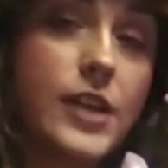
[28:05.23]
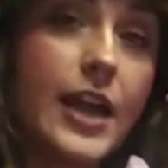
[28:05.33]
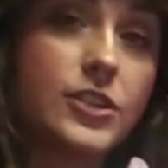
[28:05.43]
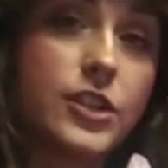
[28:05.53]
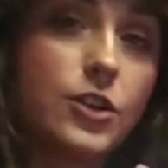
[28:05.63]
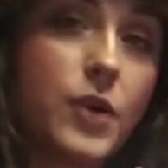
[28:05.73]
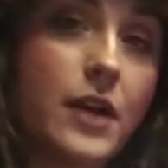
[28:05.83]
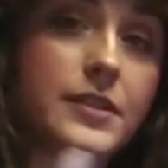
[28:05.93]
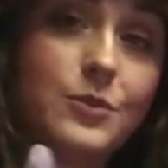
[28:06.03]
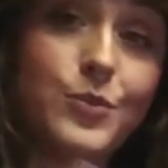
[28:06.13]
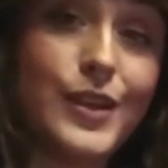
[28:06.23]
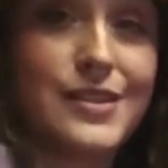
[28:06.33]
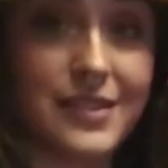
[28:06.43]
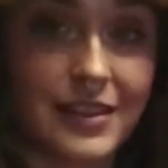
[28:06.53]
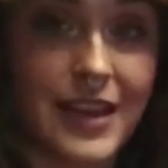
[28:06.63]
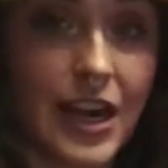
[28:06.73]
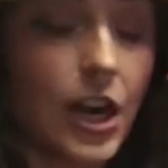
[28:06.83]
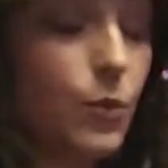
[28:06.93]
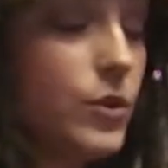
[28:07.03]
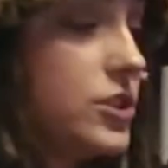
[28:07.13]
there's actually a grounding piece
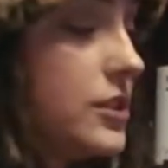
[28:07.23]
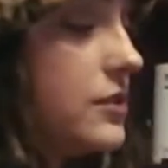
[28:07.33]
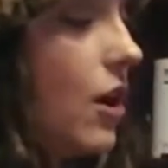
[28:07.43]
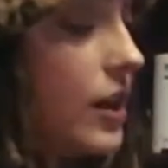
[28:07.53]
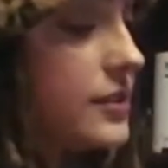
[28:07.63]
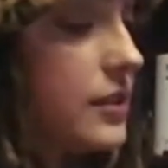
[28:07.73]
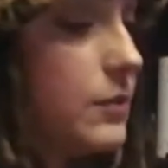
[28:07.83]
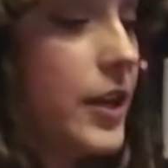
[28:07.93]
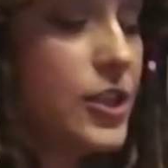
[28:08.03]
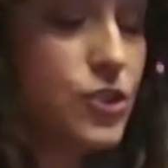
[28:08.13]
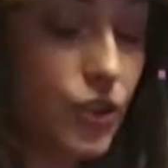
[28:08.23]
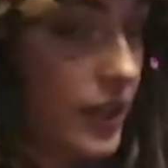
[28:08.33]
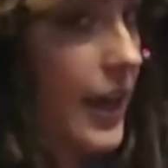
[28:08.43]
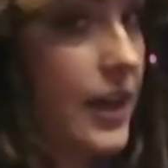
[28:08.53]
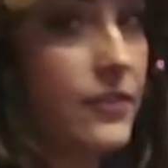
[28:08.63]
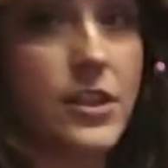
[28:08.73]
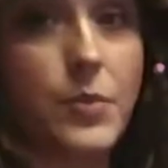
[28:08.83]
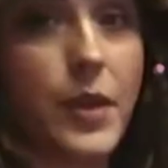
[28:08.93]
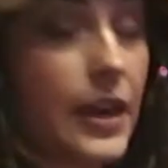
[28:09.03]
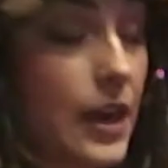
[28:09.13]
there, which is awesome because you can kind of
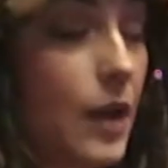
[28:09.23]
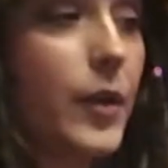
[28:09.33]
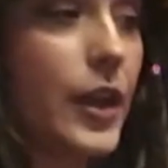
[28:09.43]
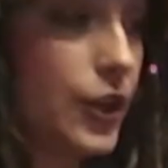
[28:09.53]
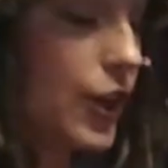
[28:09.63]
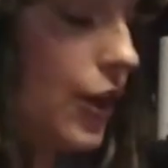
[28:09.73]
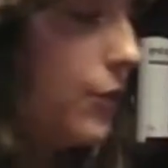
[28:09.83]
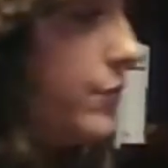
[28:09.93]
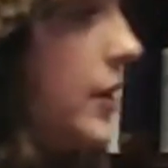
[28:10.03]
just pick it up and go.